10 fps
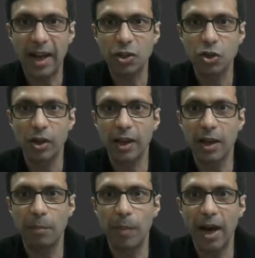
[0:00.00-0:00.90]
actually
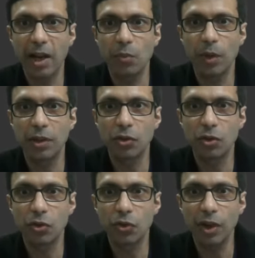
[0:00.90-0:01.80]
combine with
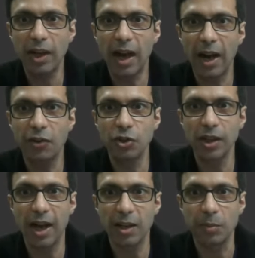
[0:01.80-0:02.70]
three
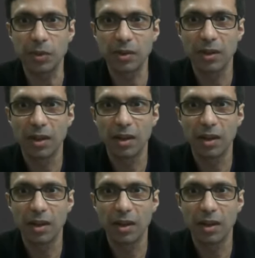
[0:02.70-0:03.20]
hydrogen atoms.